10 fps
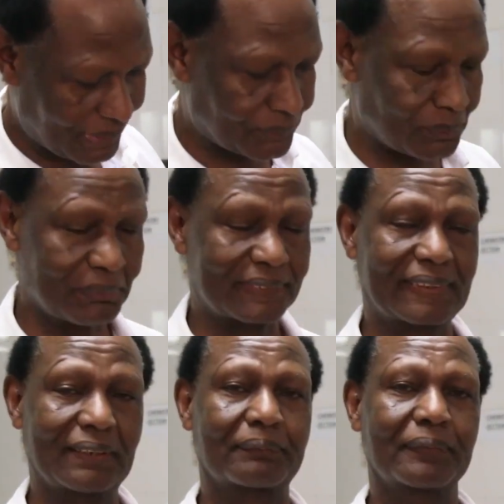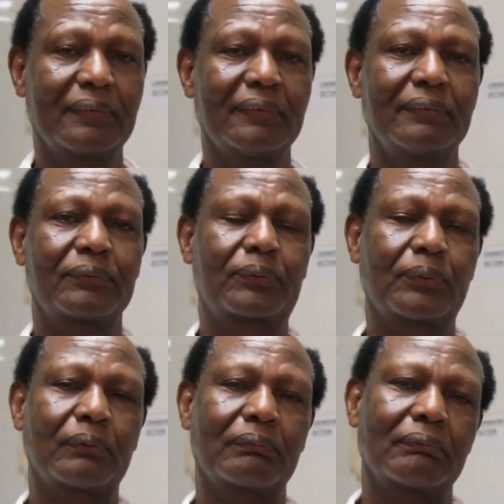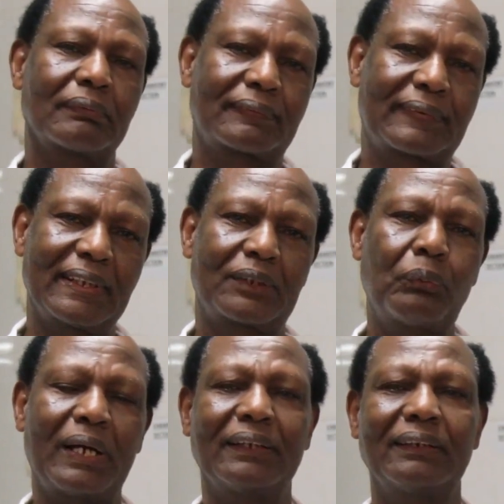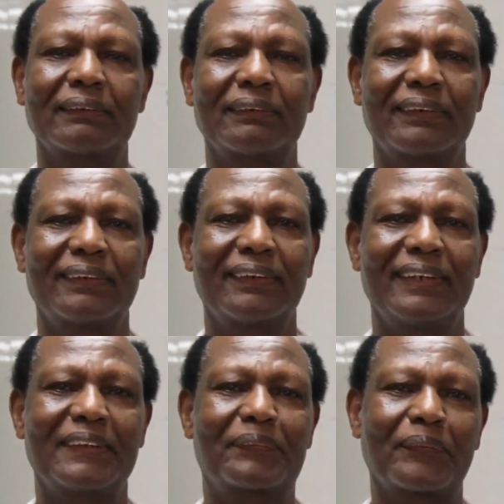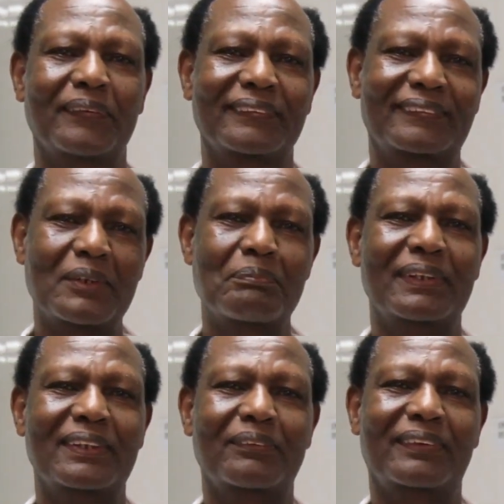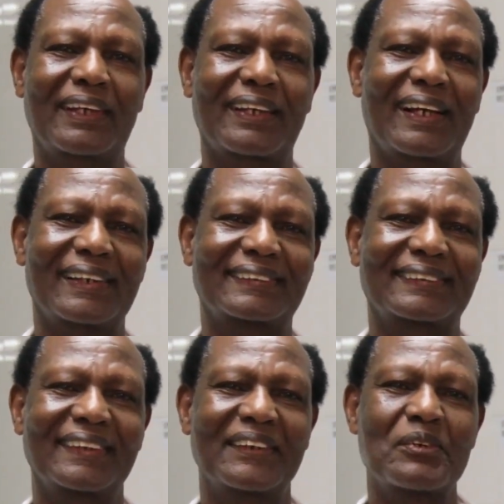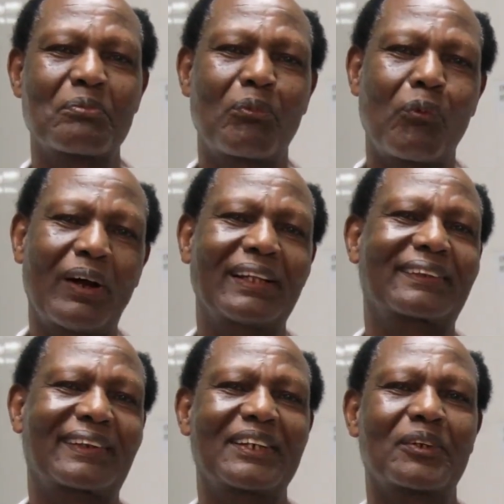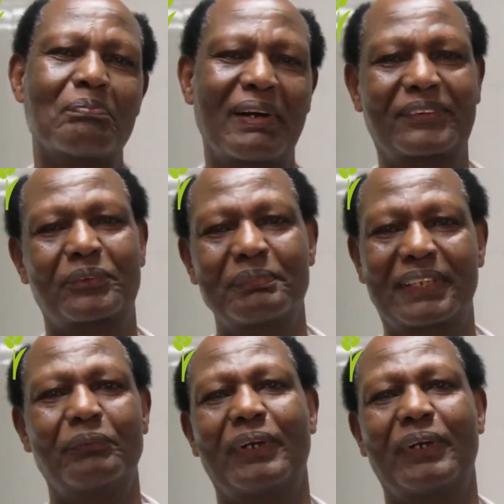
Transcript: mushroom itself. So stage one is for somebody to tell us what kind of mushroom they